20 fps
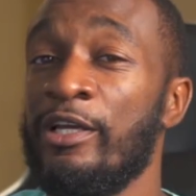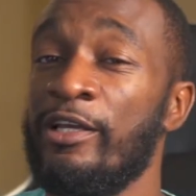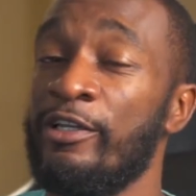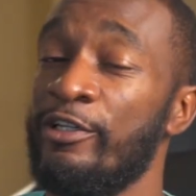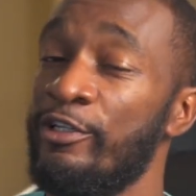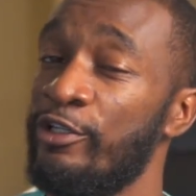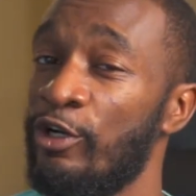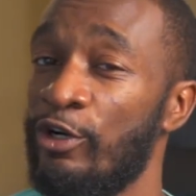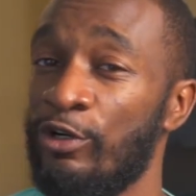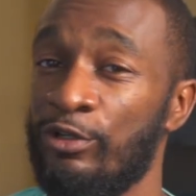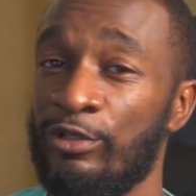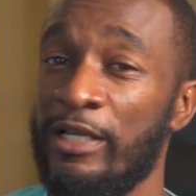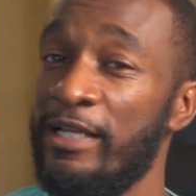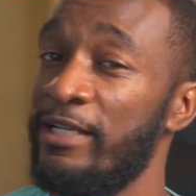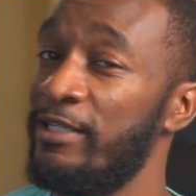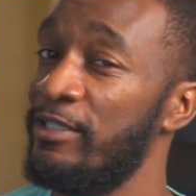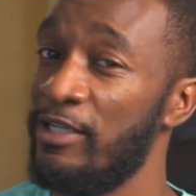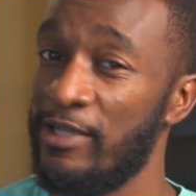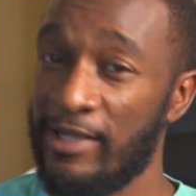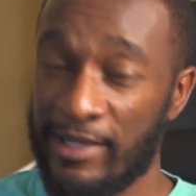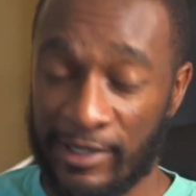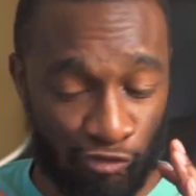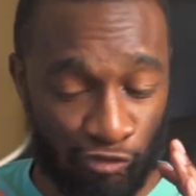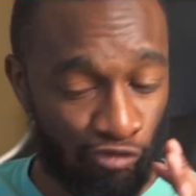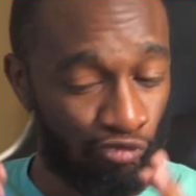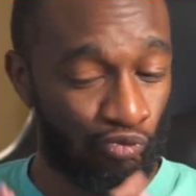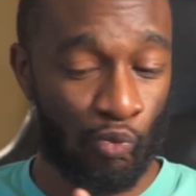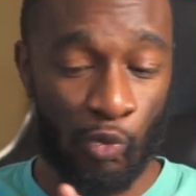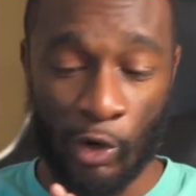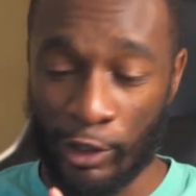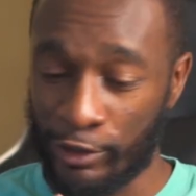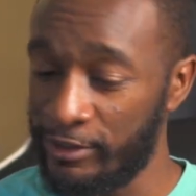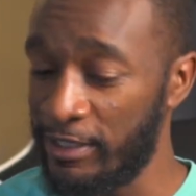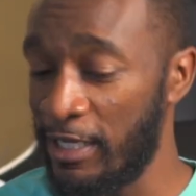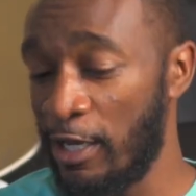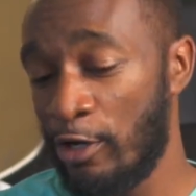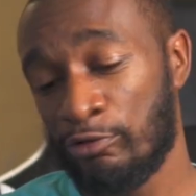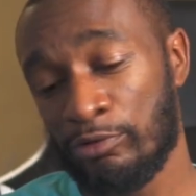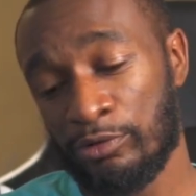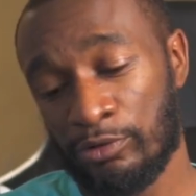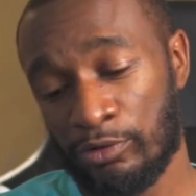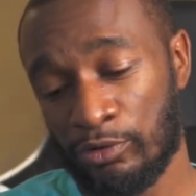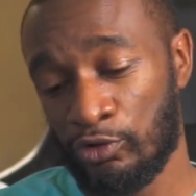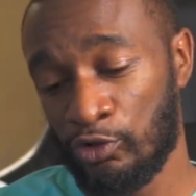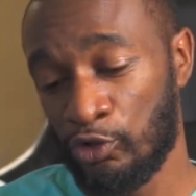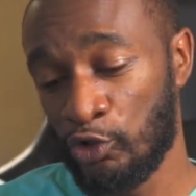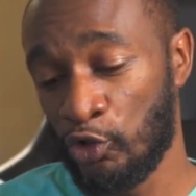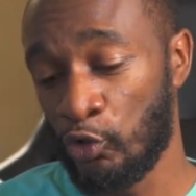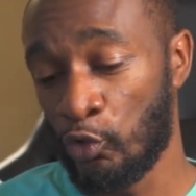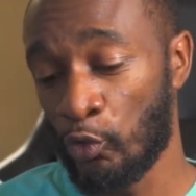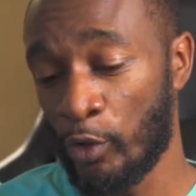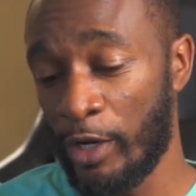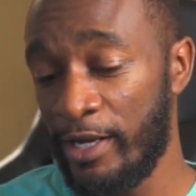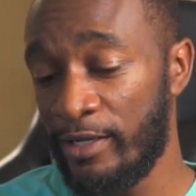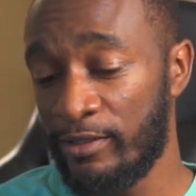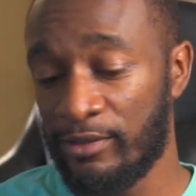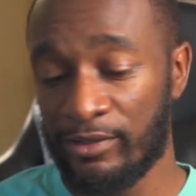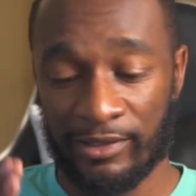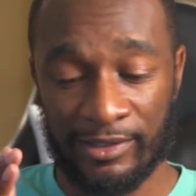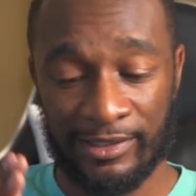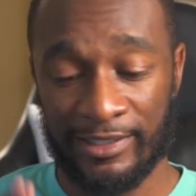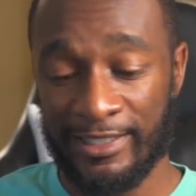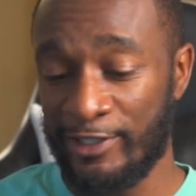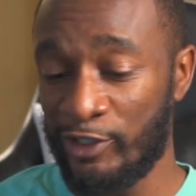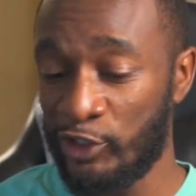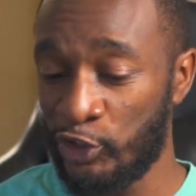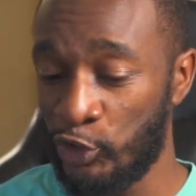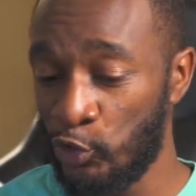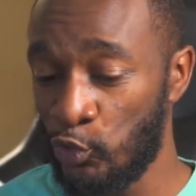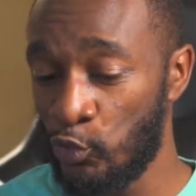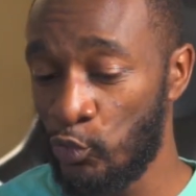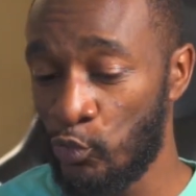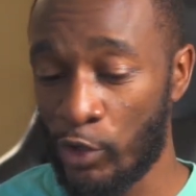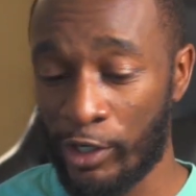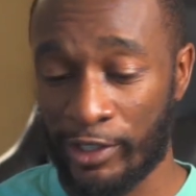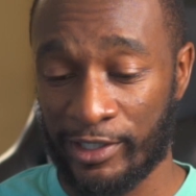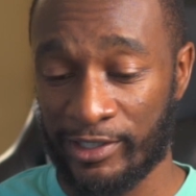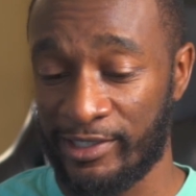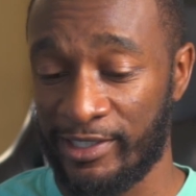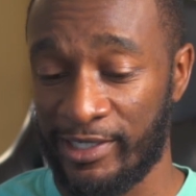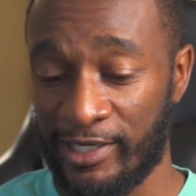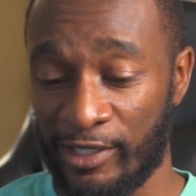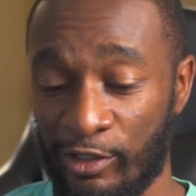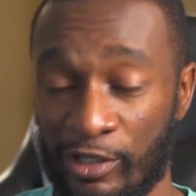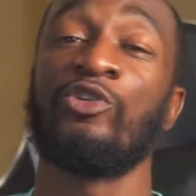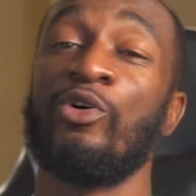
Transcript: You know, it works out great, these two working together.